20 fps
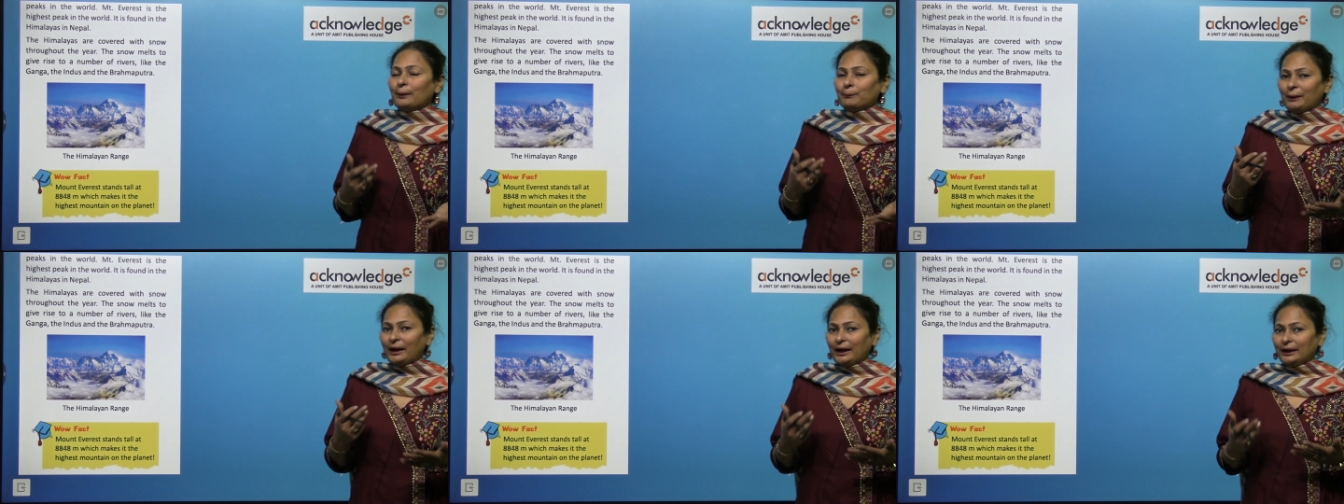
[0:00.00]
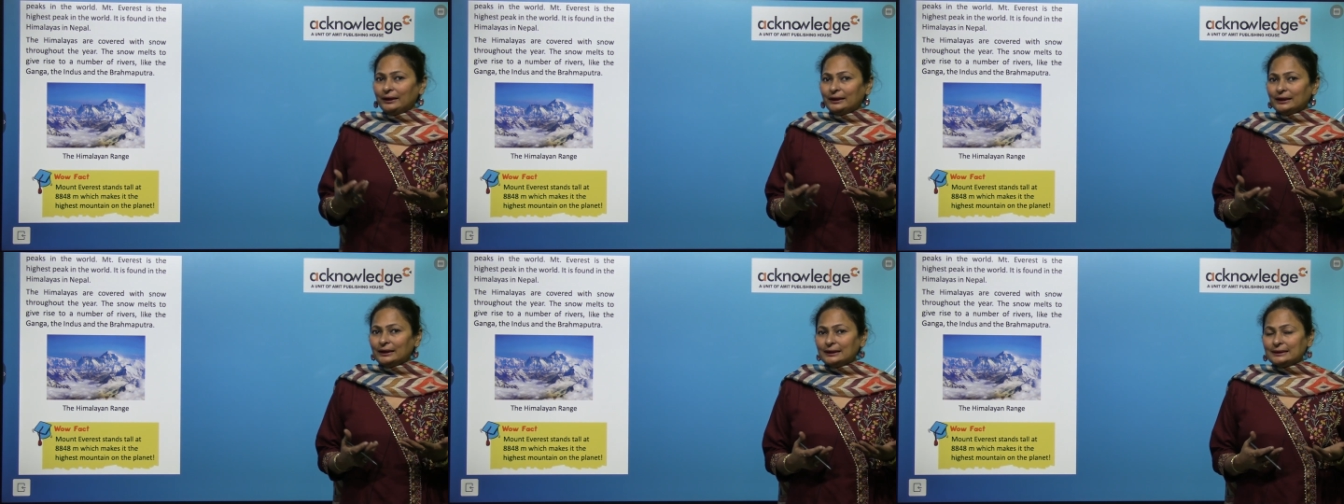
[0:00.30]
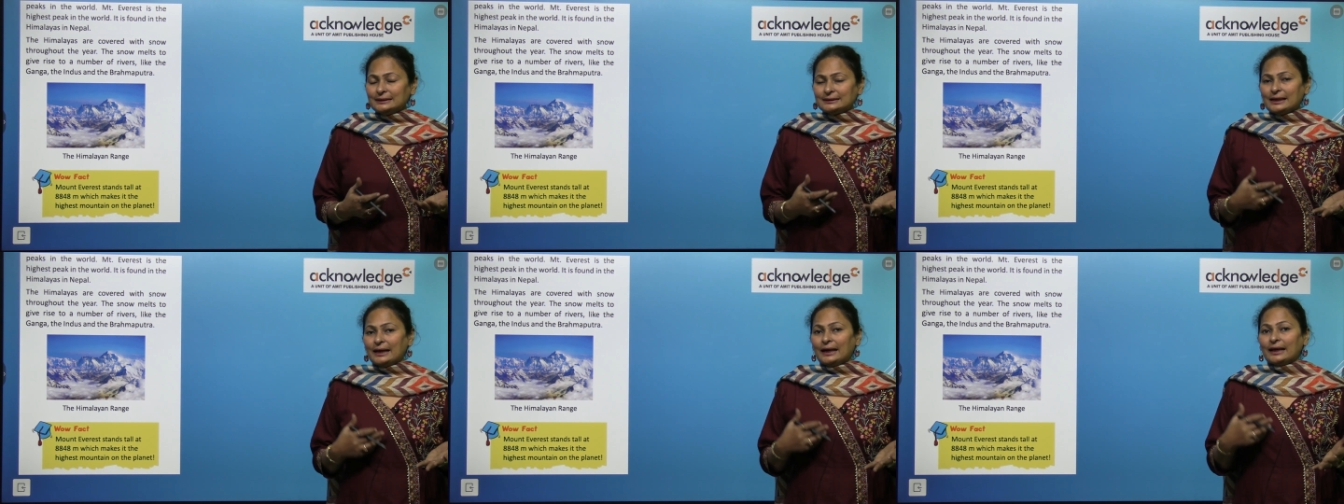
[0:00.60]

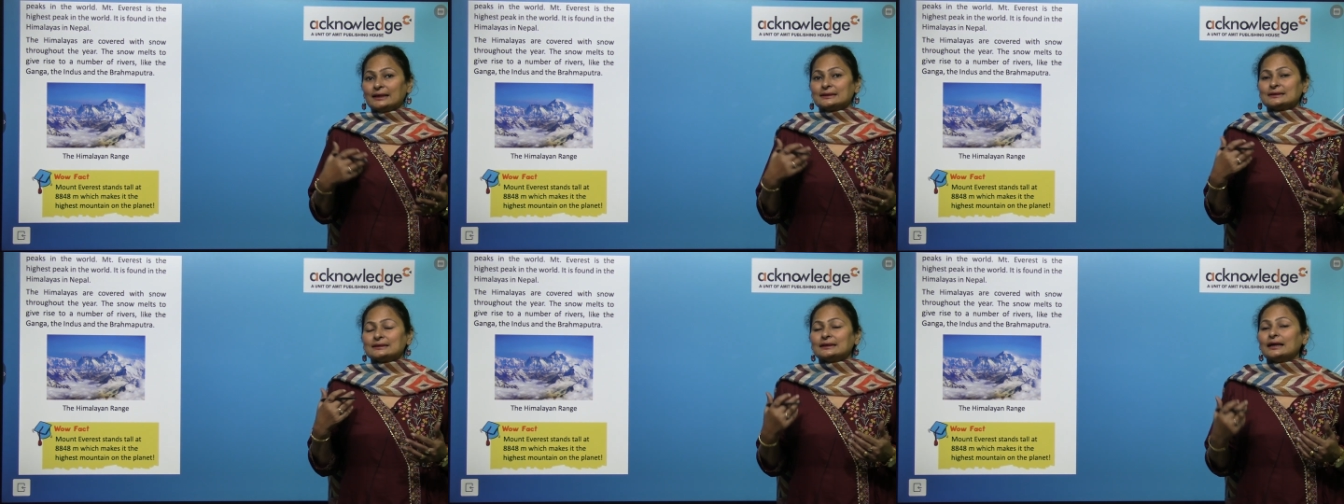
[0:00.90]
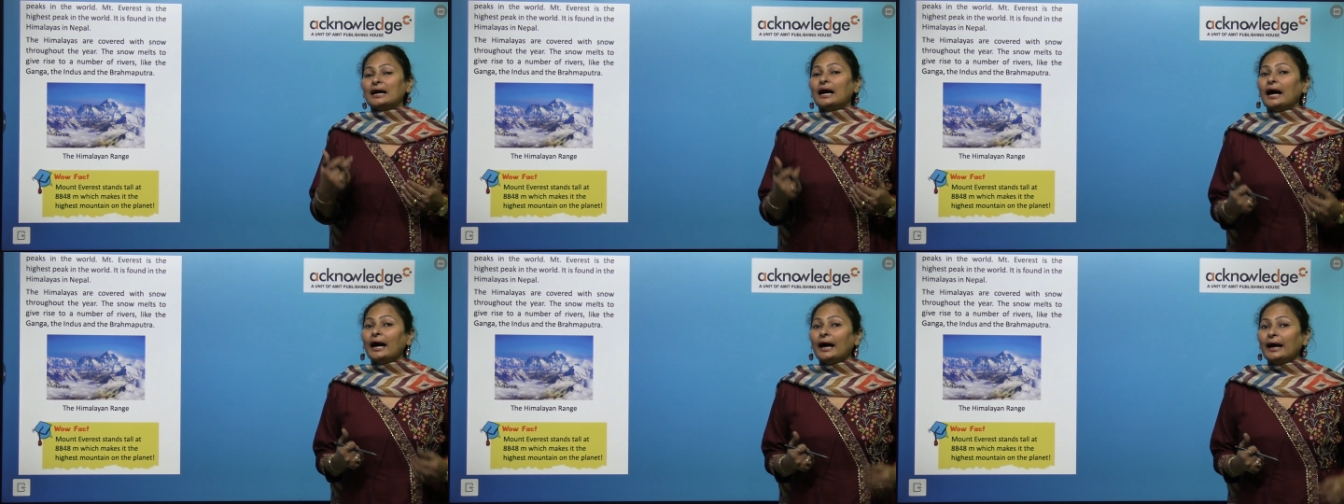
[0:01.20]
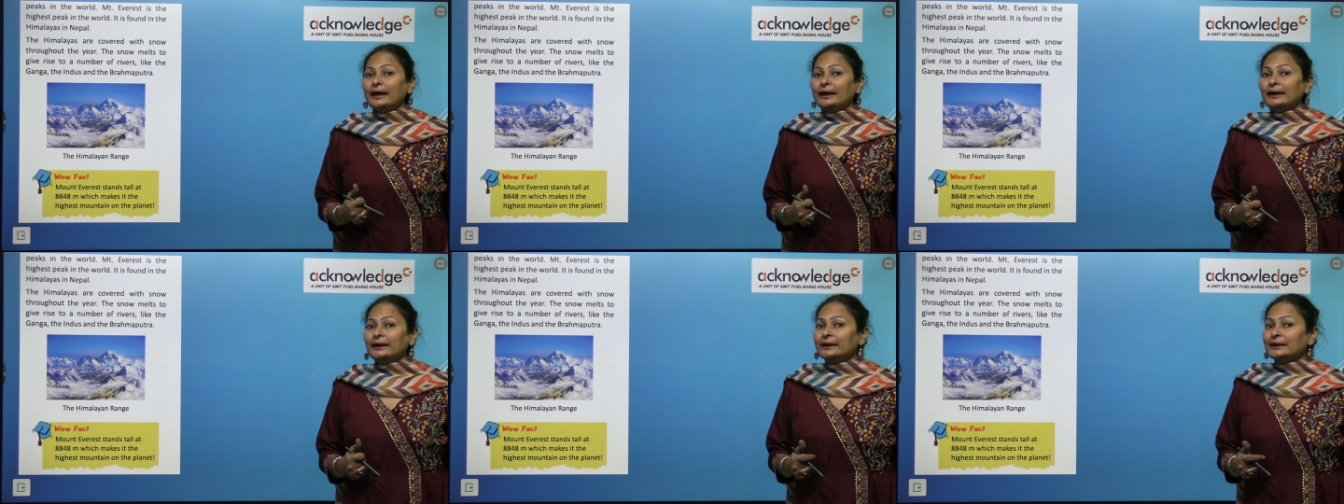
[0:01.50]
Himalayas has the
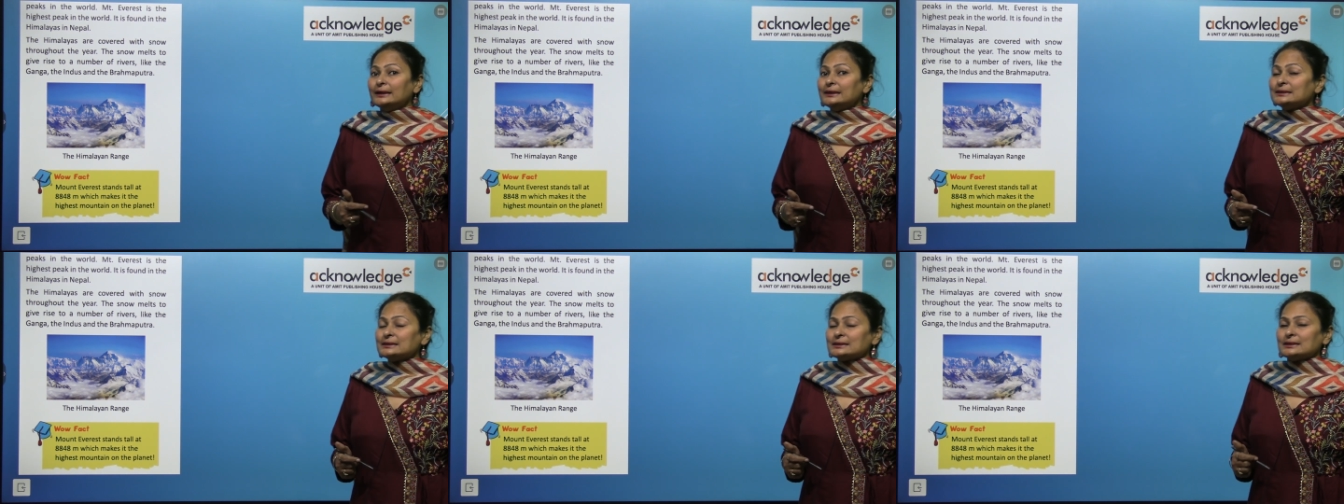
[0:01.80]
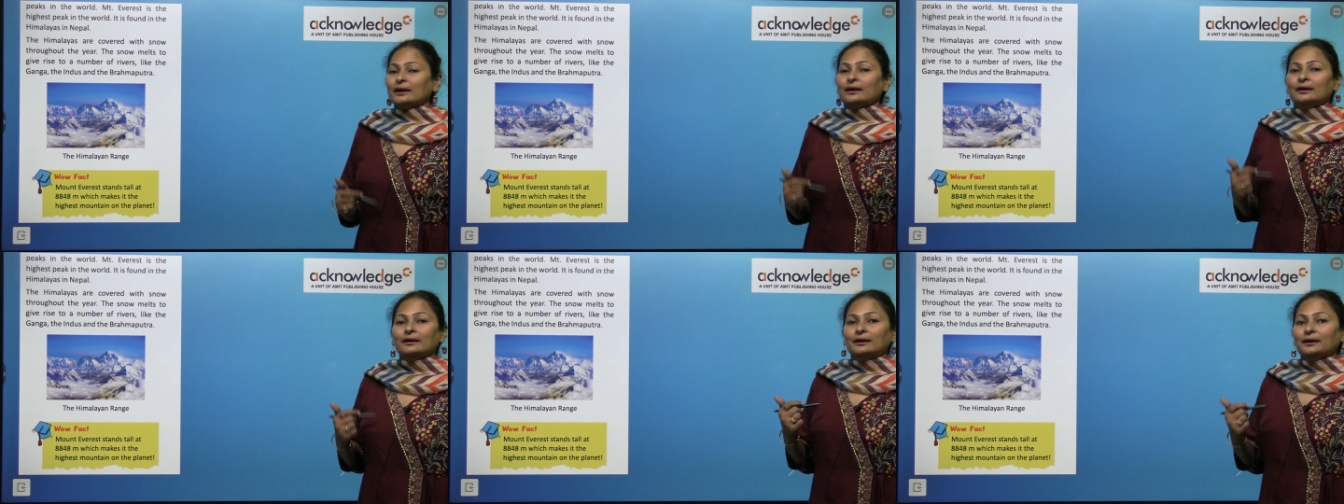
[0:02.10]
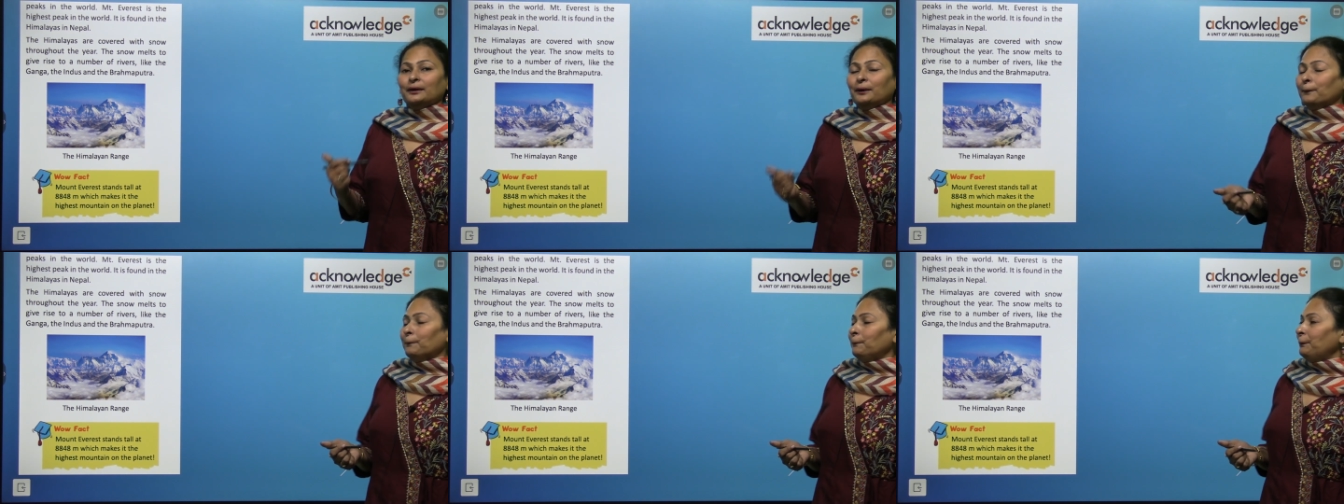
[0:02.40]
highest
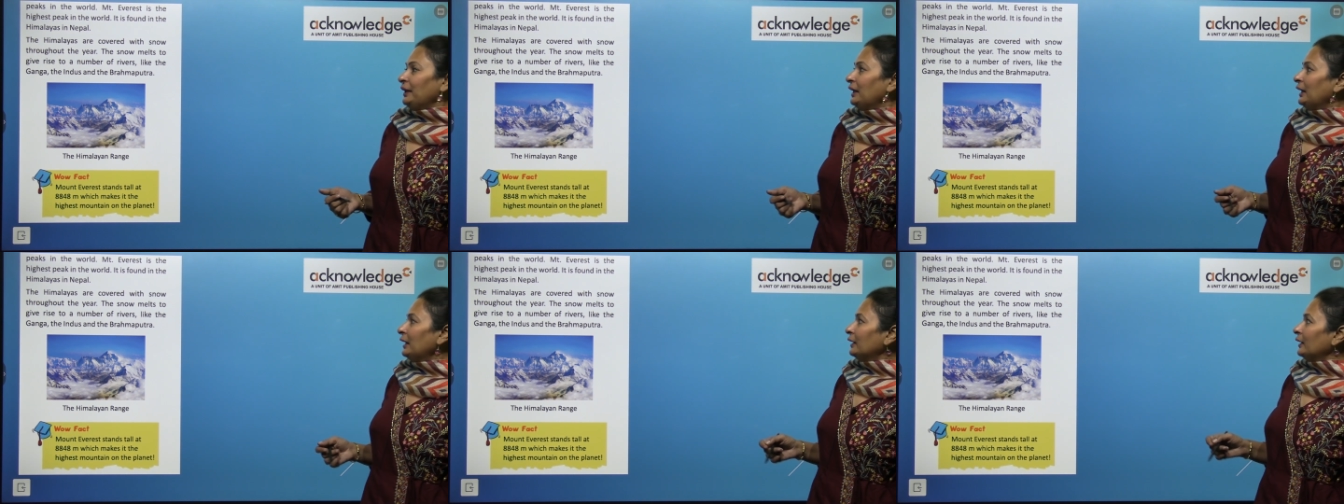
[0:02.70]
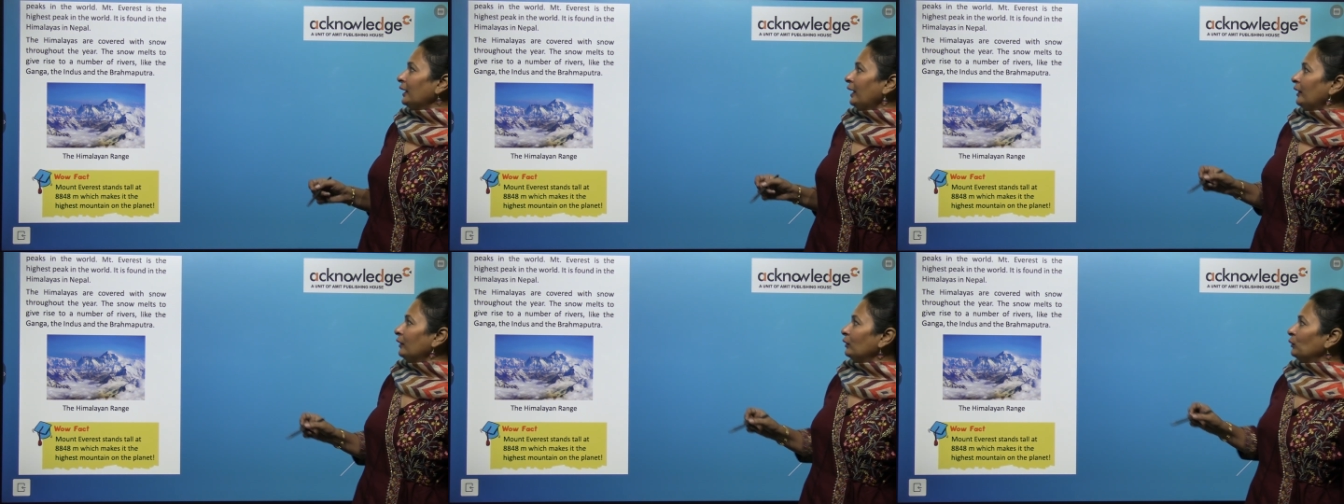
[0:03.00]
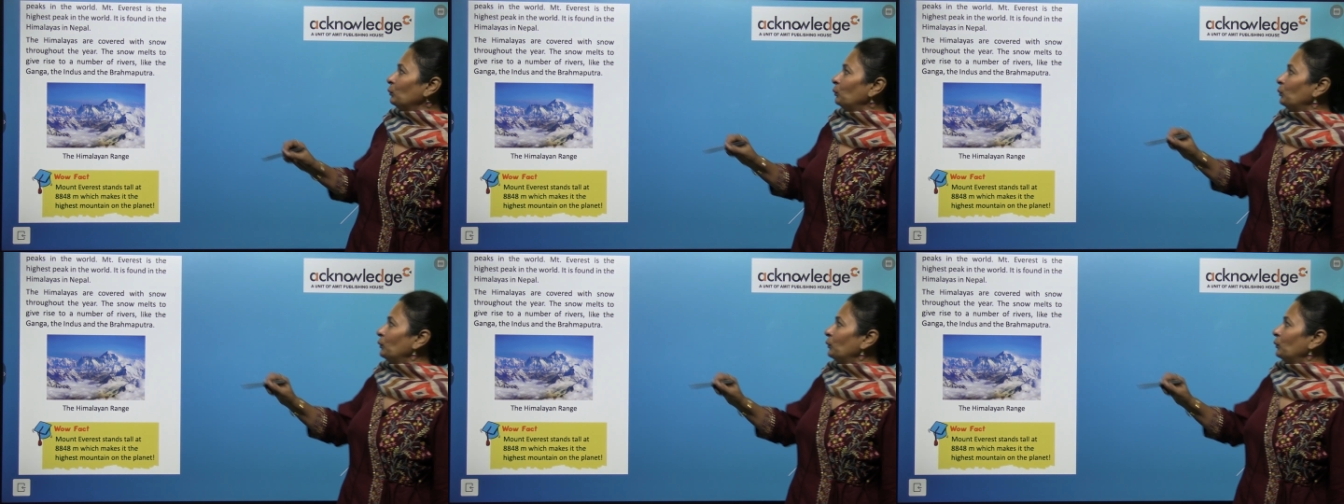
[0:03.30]
peak in the